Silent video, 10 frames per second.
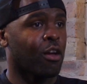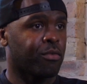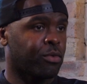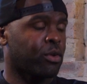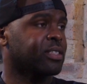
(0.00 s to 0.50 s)
a
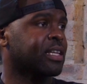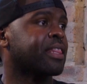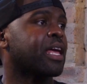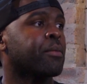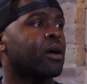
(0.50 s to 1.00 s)
voice that
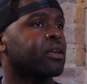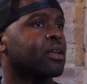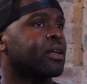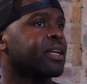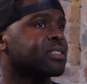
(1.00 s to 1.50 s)
they might
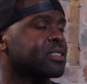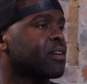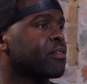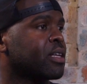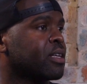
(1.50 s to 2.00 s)
not
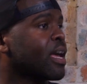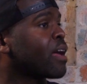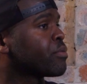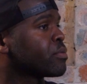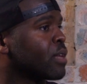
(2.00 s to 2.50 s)
necessarily
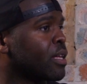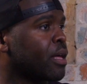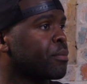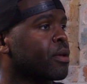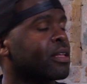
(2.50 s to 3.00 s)
have
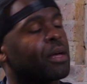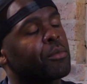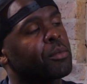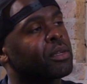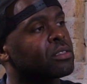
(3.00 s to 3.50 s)
at that
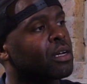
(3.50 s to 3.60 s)
moment in